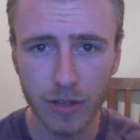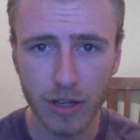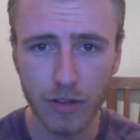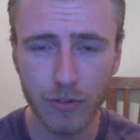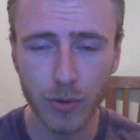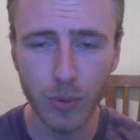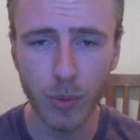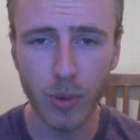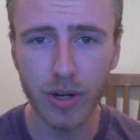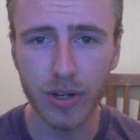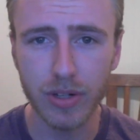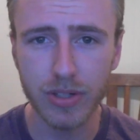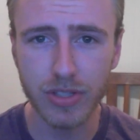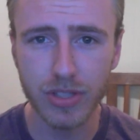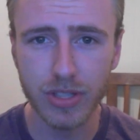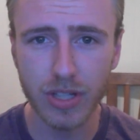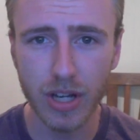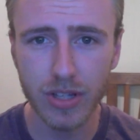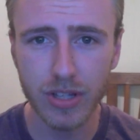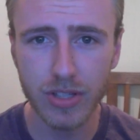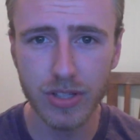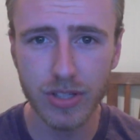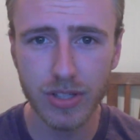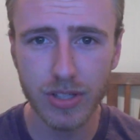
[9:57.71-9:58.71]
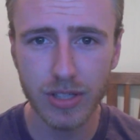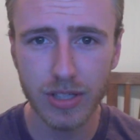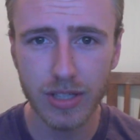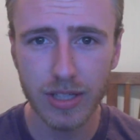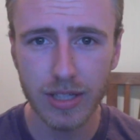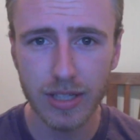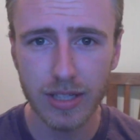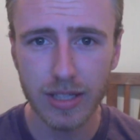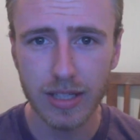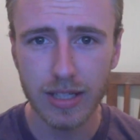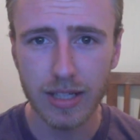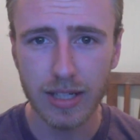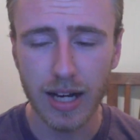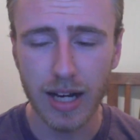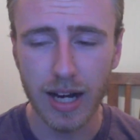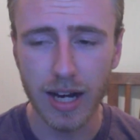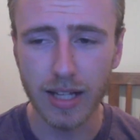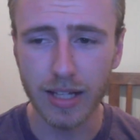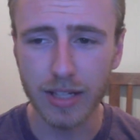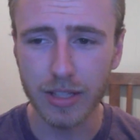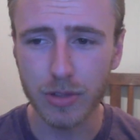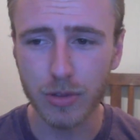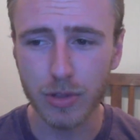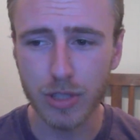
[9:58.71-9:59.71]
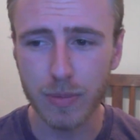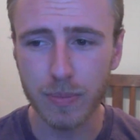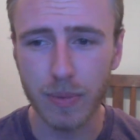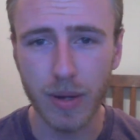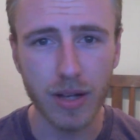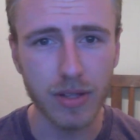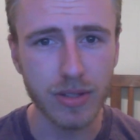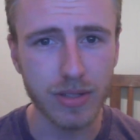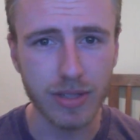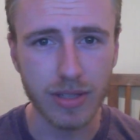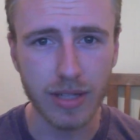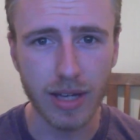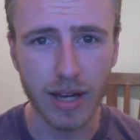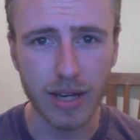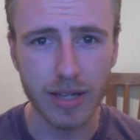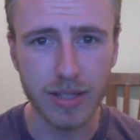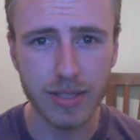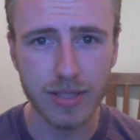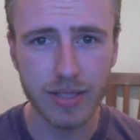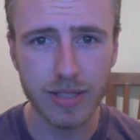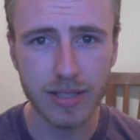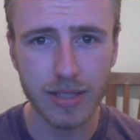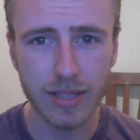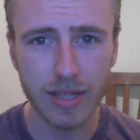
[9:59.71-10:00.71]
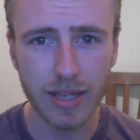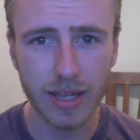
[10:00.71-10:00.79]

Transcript: if you want to discuss. I like to respond to you guys.